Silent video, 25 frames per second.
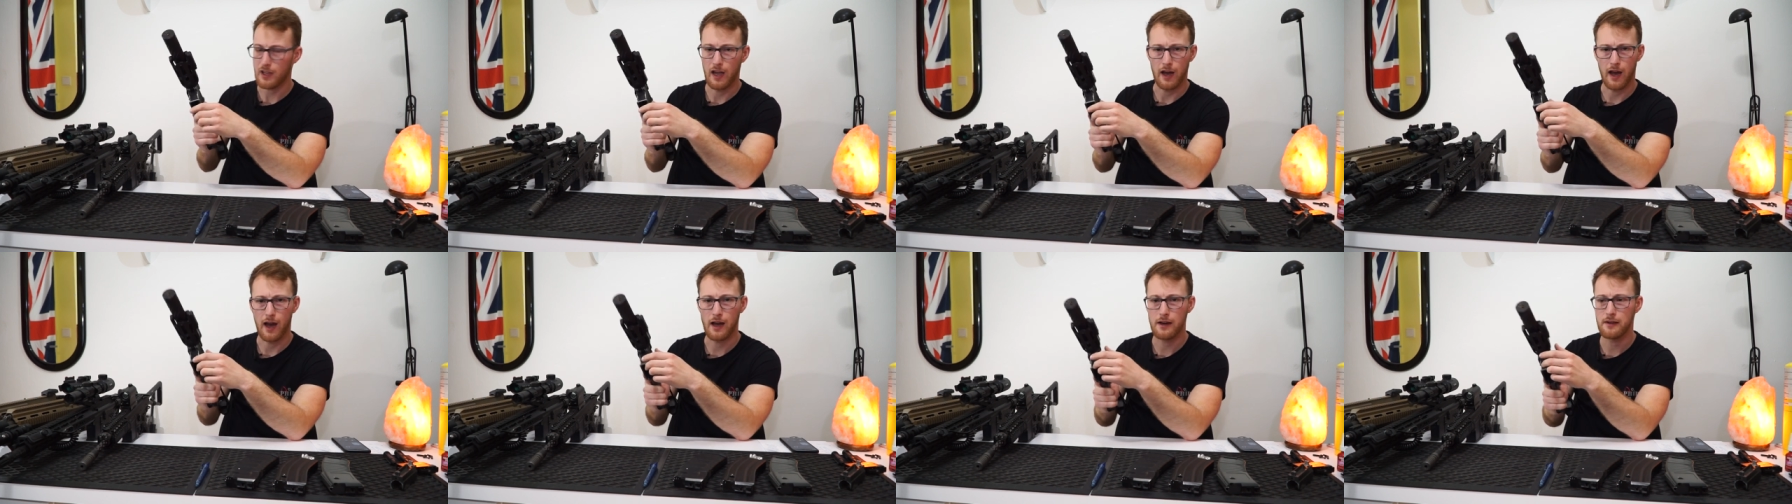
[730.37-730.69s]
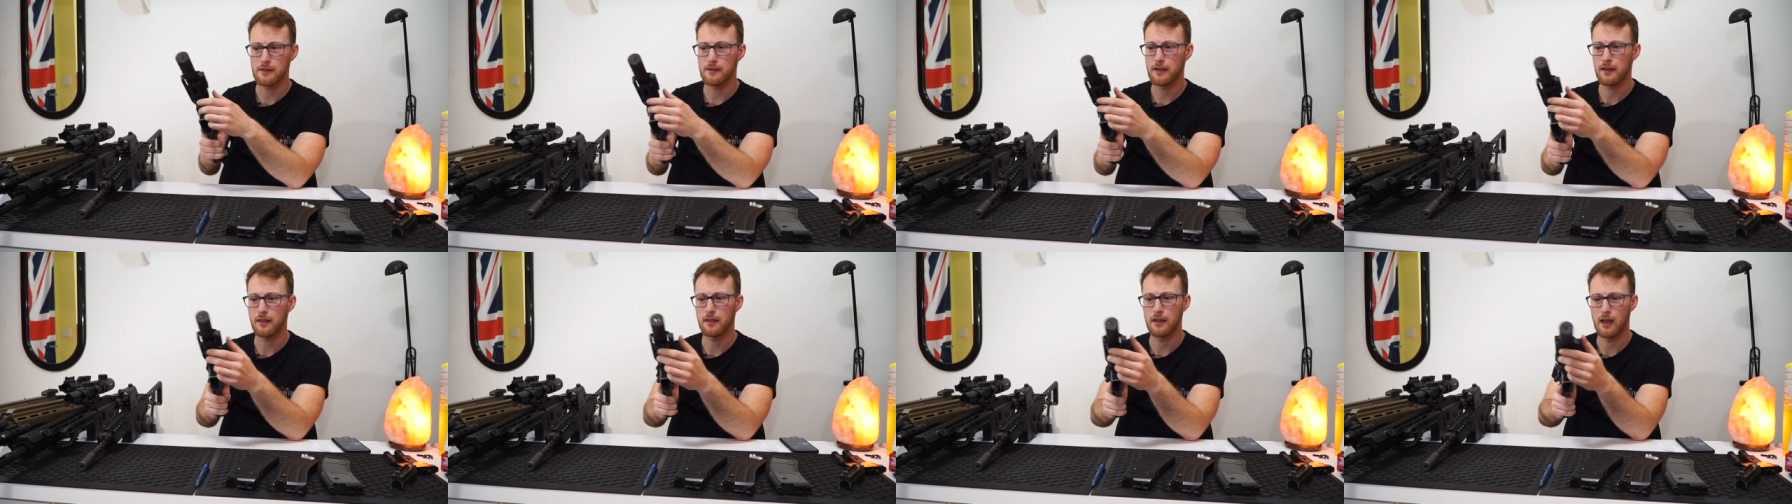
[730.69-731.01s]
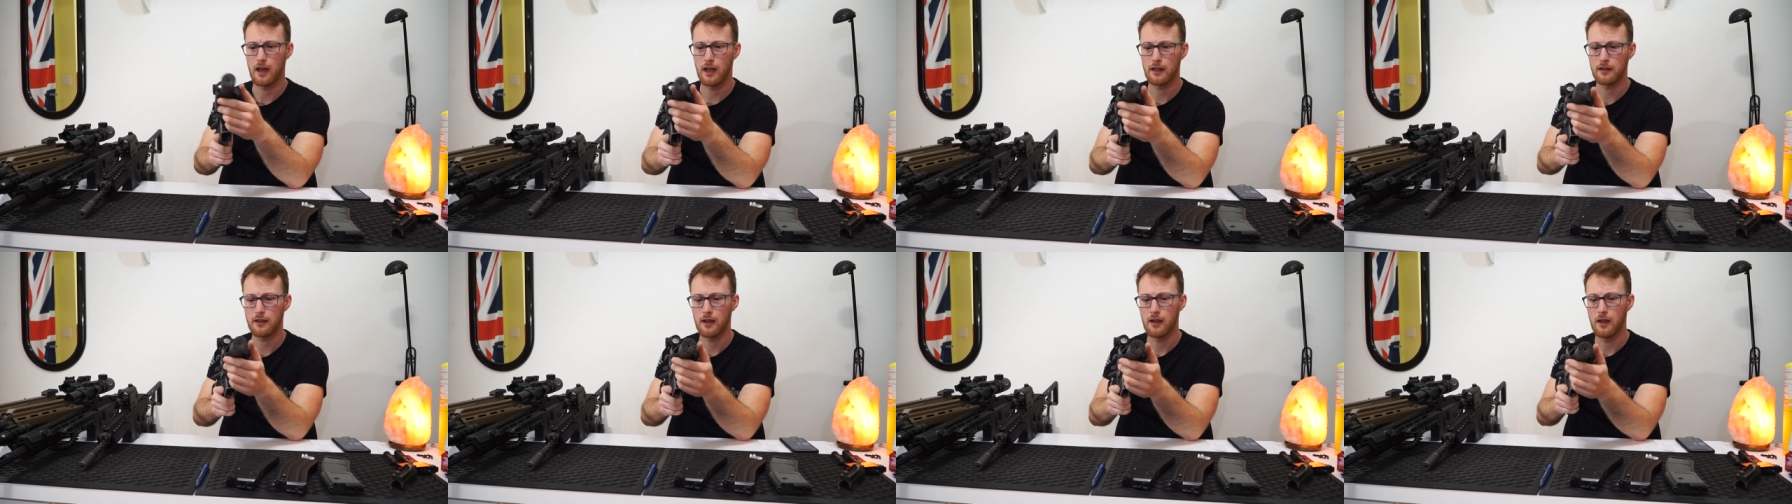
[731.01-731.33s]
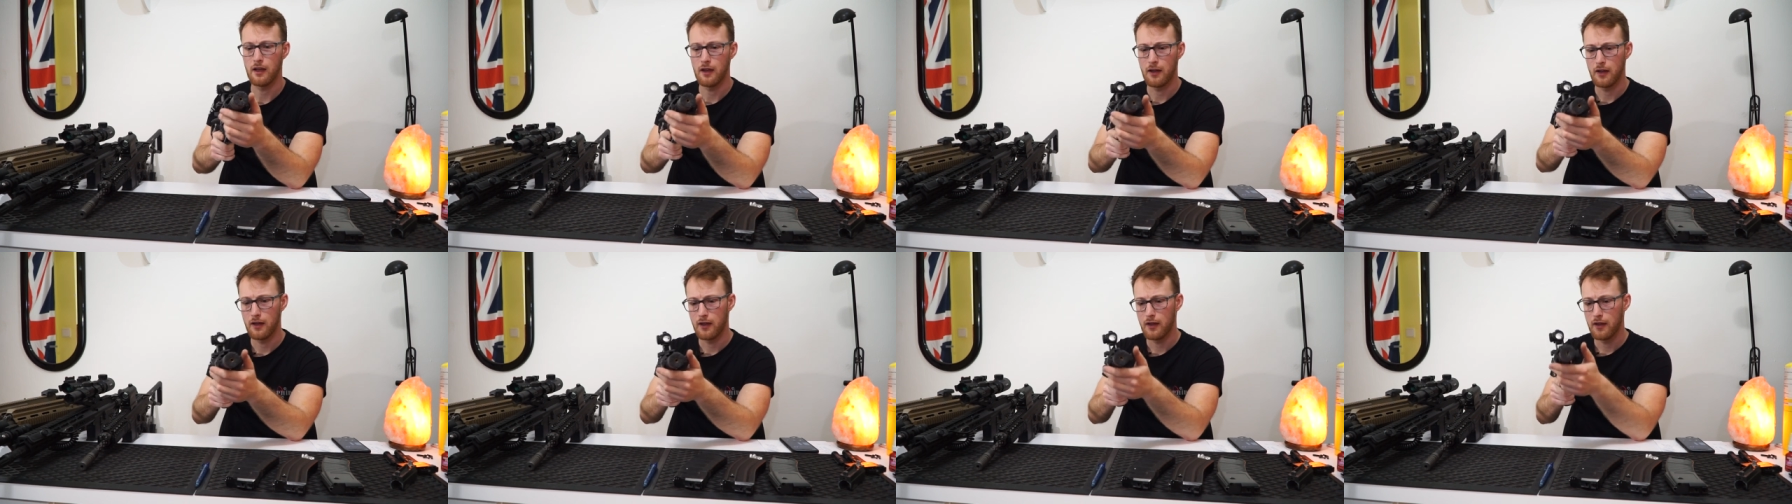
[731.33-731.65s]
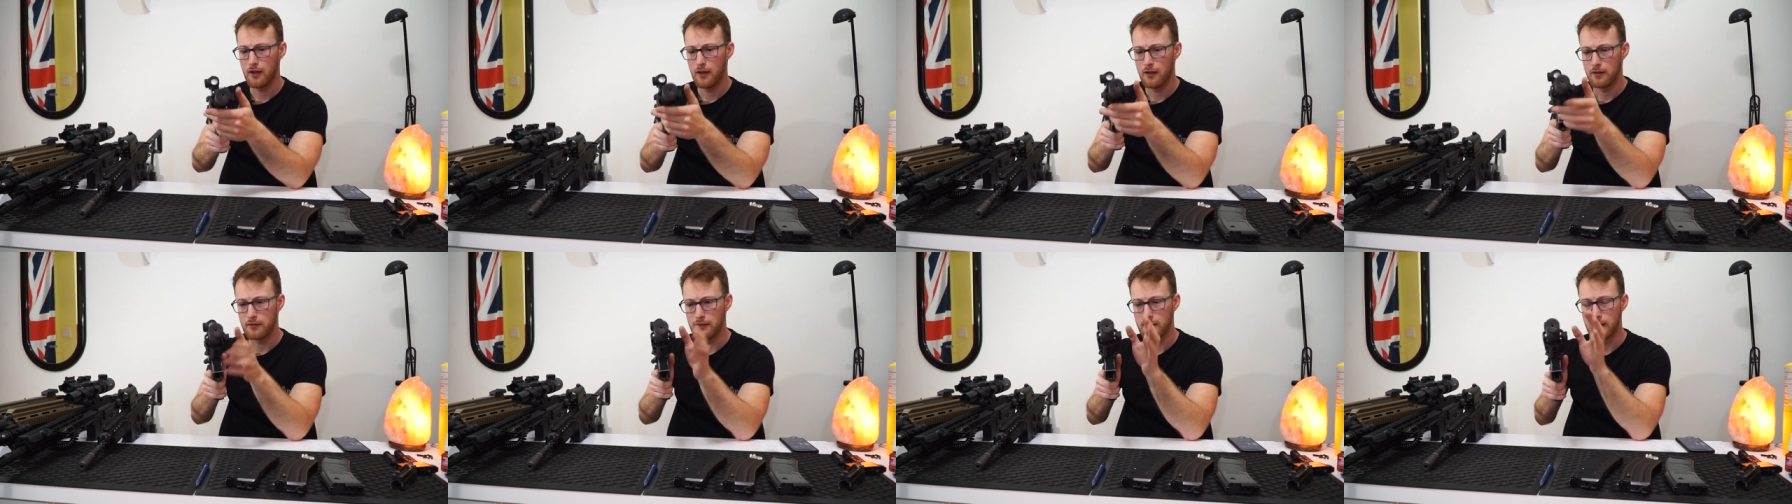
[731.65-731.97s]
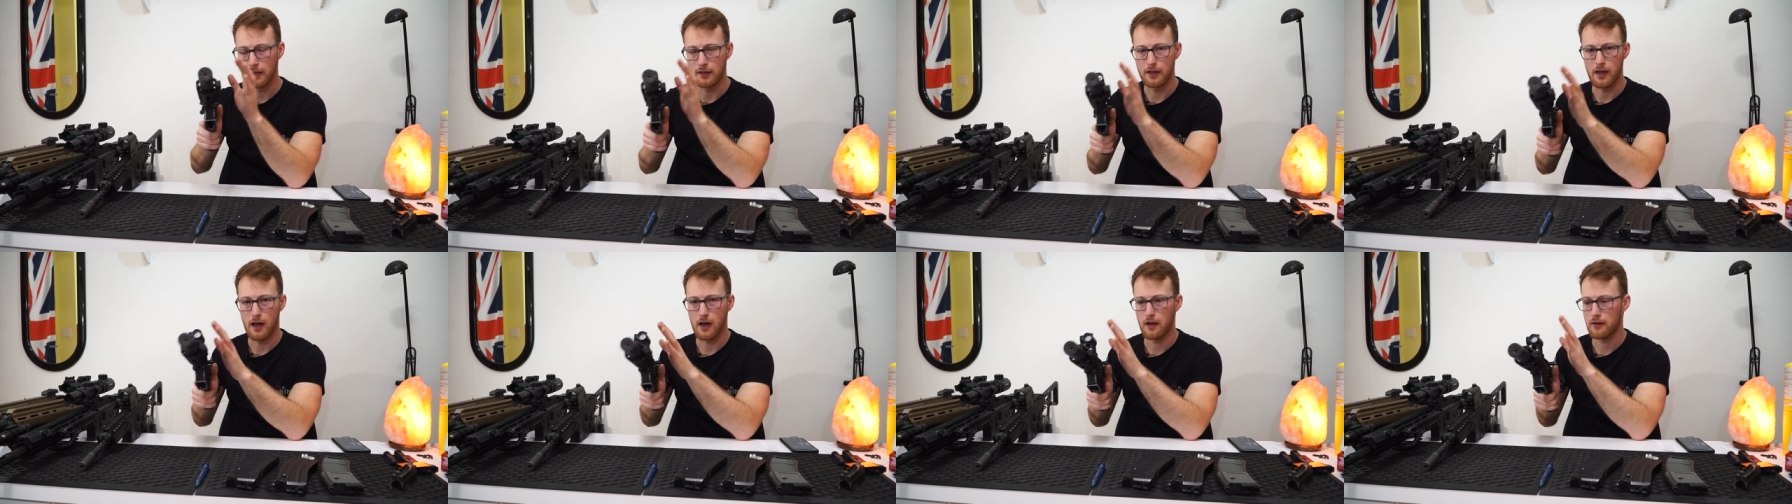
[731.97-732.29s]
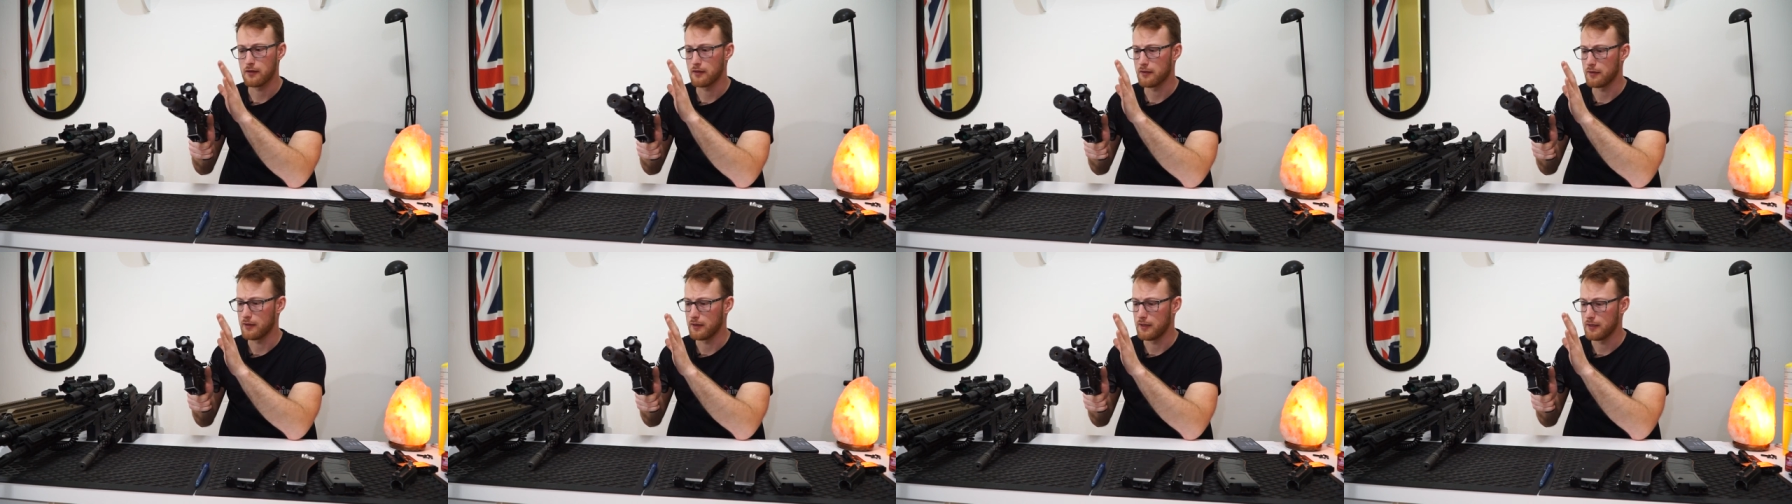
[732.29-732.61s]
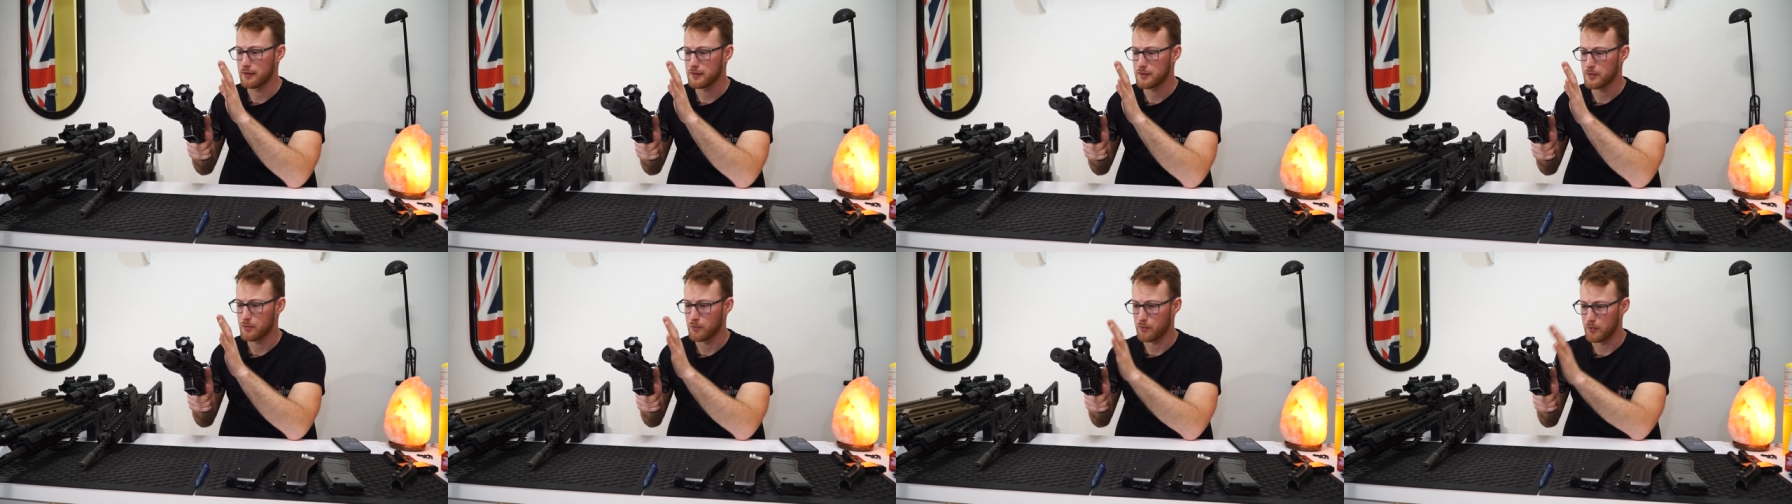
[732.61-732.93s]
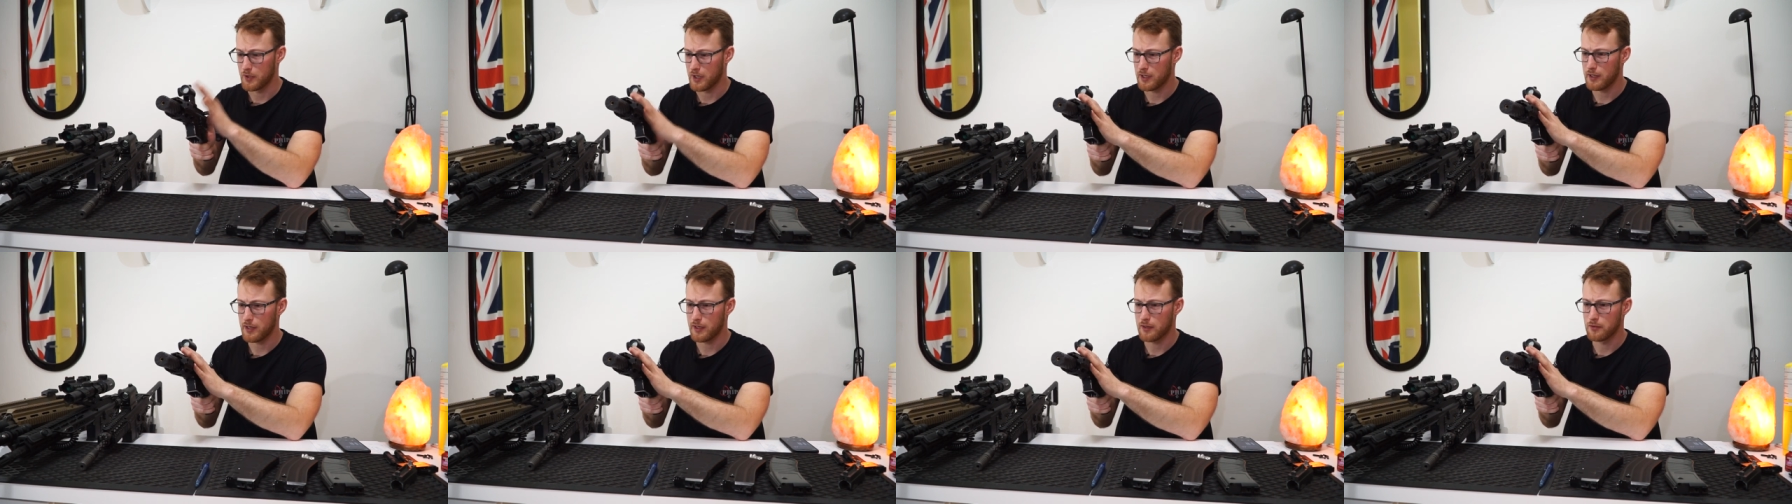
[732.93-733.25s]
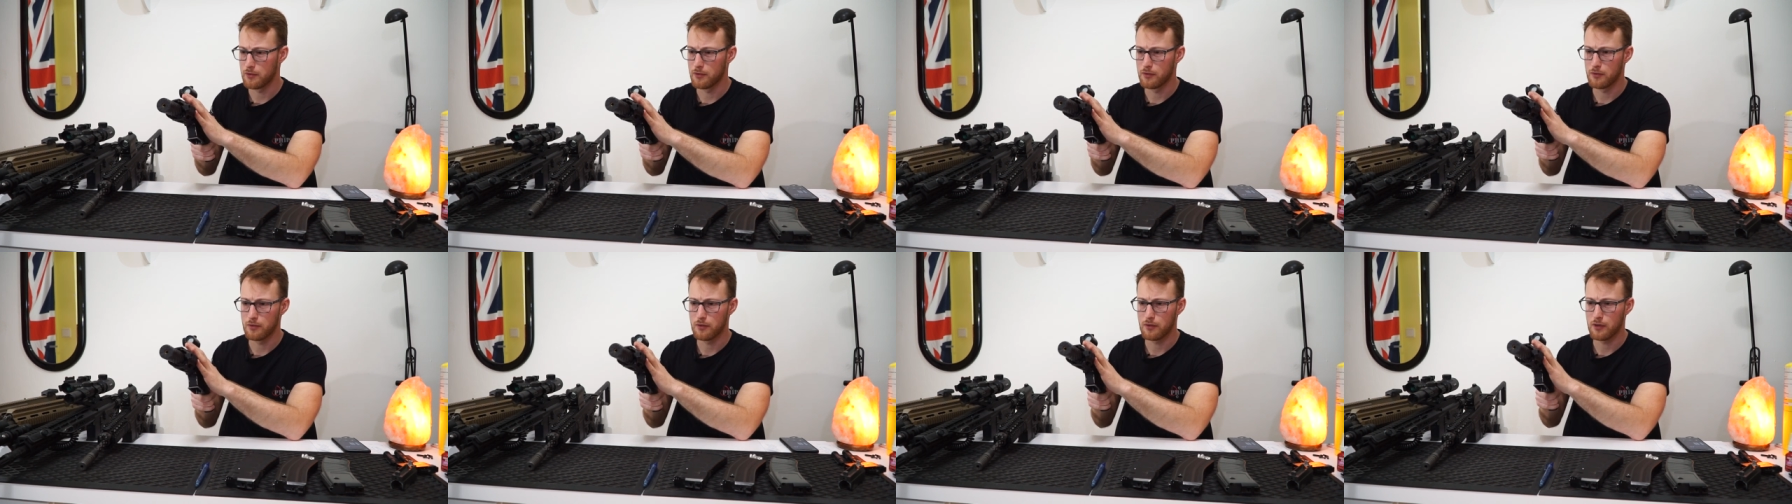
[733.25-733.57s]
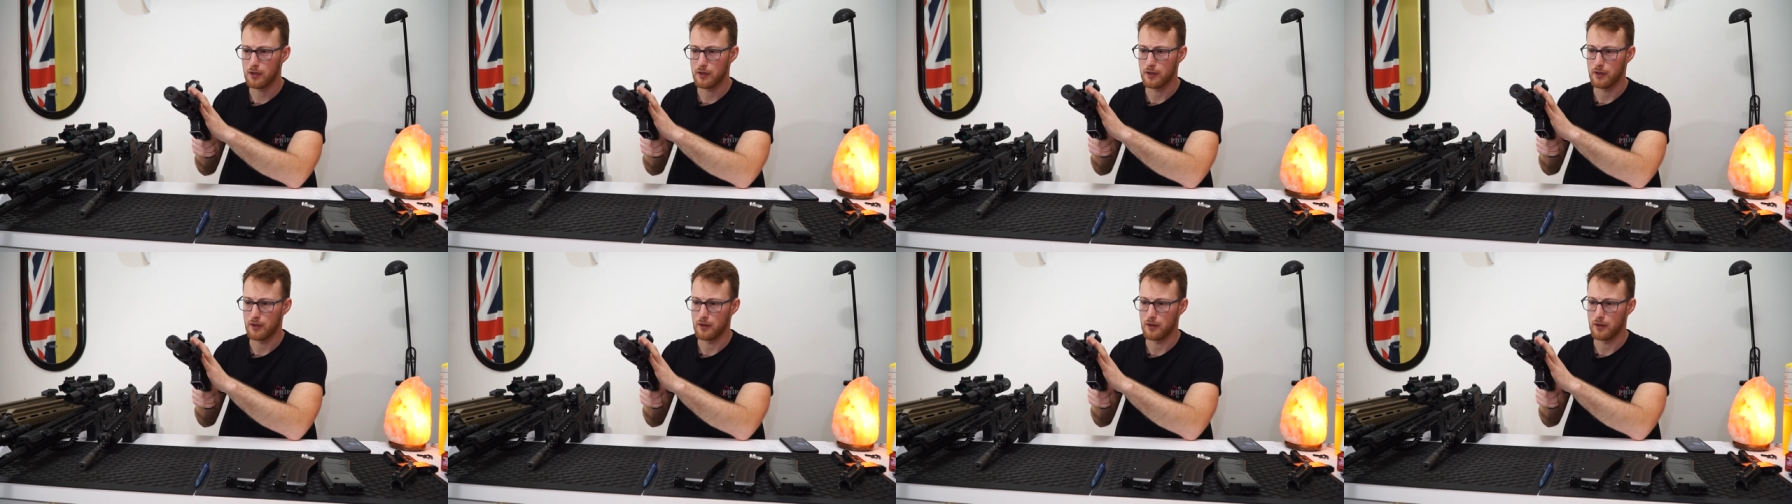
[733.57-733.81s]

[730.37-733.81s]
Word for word: Other than that, the gun is really cool.